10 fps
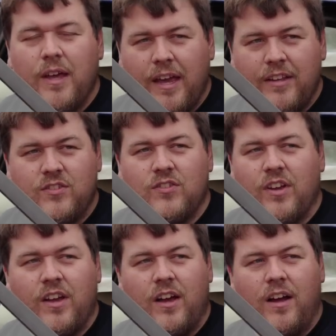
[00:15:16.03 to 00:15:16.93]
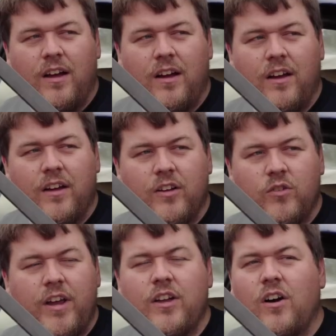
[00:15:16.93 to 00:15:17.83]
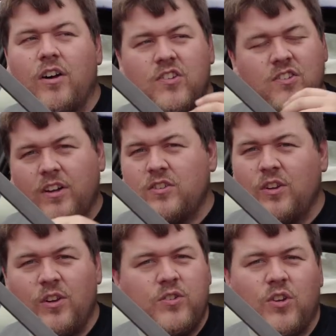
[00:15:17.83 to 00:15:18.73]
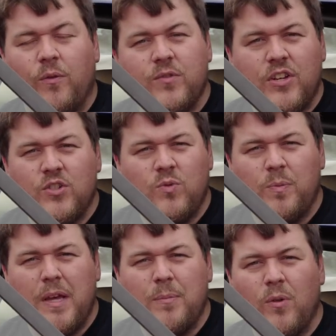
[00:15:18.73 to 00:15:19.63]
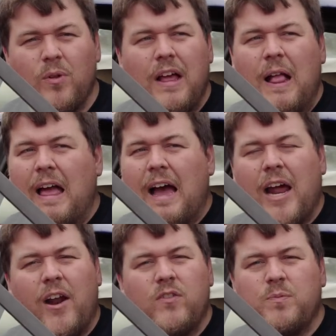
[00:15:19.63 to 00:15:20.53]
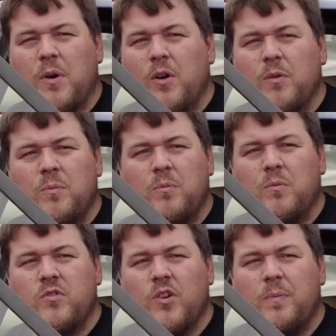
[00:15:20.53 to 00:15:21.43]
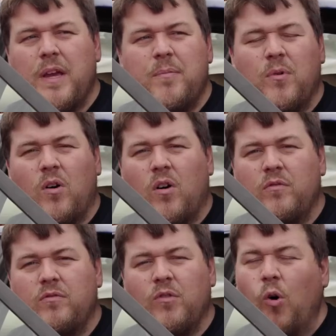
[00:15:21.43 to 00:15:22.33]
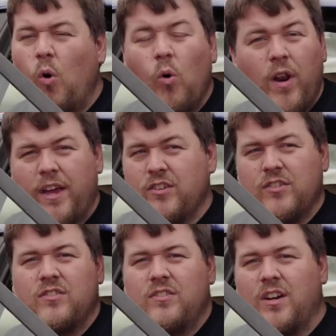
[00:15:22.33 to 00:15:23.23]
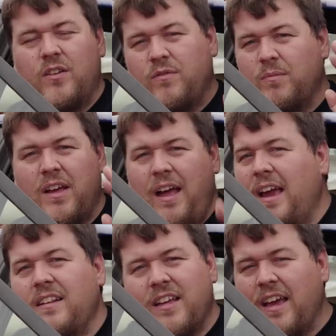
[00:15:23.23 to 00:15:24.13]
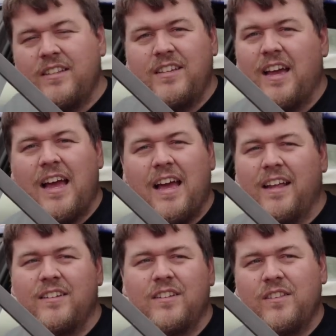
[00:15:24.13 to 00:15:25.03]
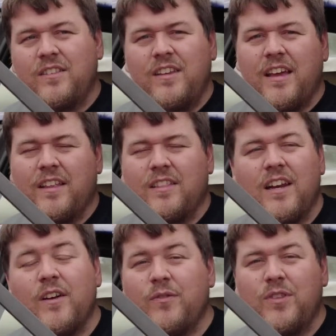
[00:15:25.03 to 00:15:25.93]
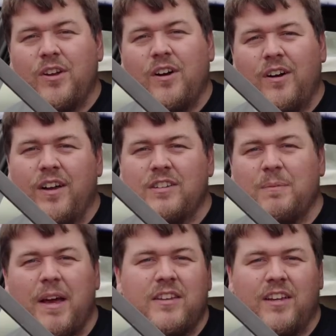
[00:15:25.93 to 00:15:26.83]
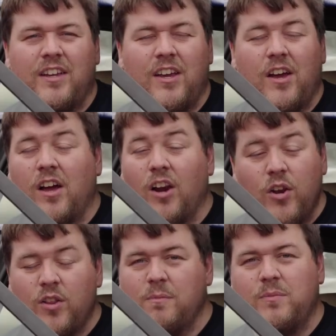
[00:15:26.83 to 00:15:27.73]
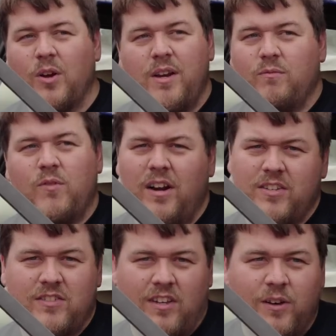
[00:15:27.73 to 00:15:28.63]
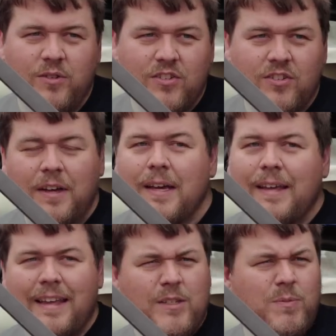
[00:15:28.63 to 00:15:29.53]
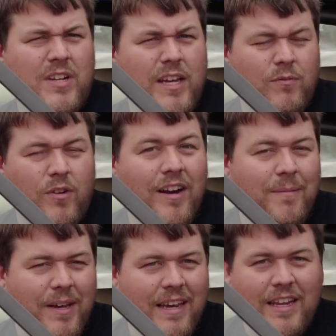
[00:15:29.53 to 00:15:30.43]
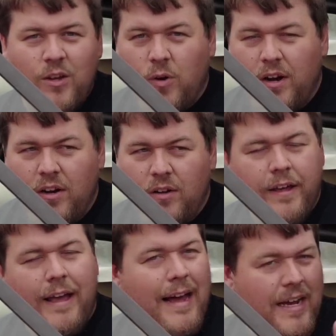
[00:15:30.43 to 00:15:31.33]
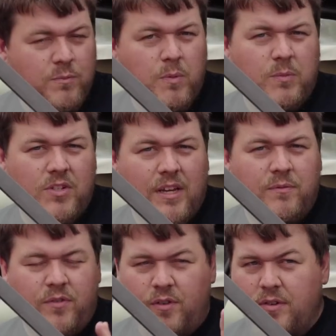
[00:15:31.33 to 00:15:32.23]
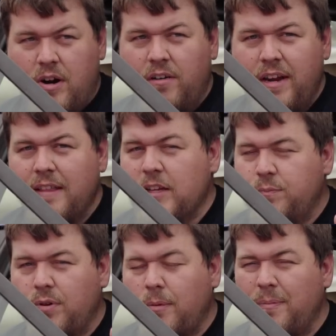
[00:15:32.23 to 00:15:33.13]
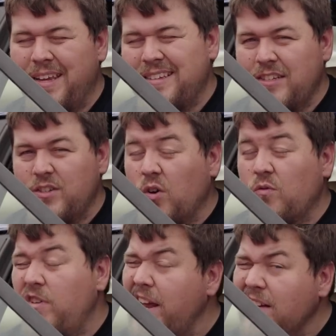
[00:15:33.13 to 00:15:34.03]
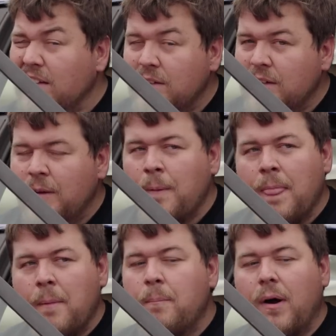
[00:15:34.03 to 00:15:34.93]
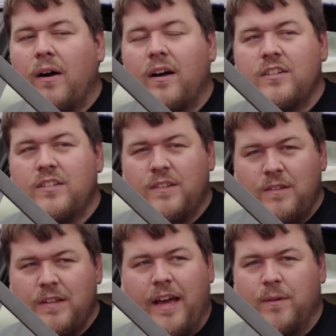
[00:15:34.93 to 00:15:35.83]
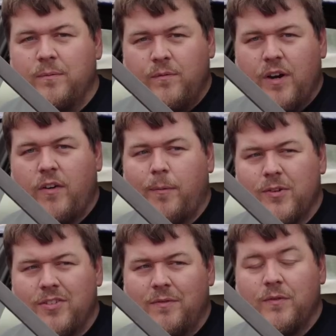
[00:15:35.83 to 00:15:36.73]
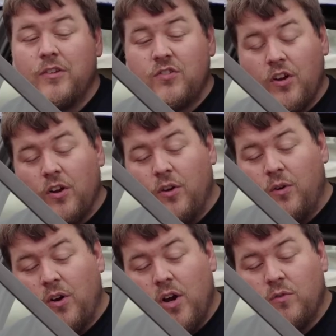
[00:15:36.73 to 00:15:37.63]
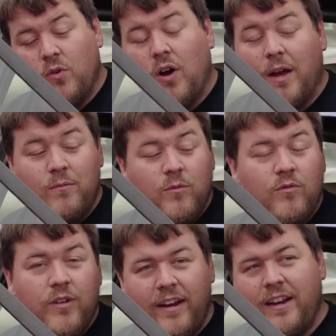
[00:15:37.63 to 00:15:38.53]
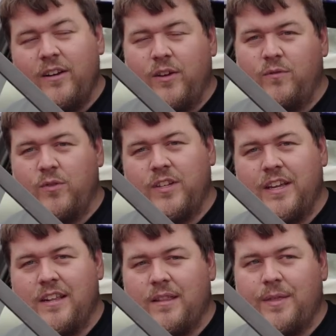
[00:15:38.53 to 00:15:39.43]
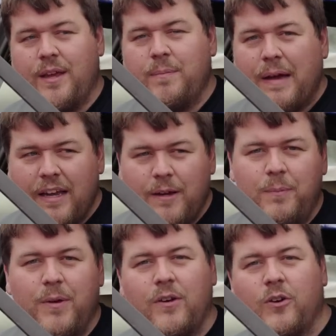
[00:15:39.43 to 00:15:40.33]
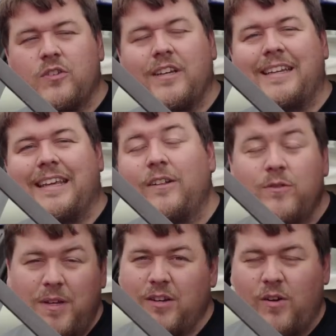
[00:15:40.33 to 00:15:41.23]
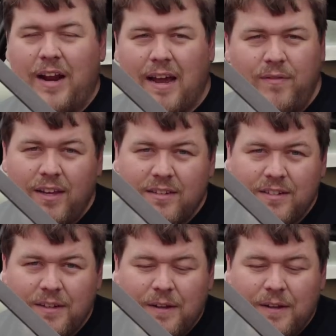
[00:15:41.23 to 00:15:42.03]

It's a great car, starts lots of conversations with people, and I've spoken to people of all ages, you know, from like 8 to 80, and yeah, the love for the car is amazing. Yeah, a lot of them don't even realise it's a Lotus, gets mistaken for a Lamborghini quite a lot, hasn't been mistaken for a Ferrari yet, that's probably because it's not red, but yeah, very, very positive. So overall, I'm really looking forward to getting the thing back because it kills me not having it.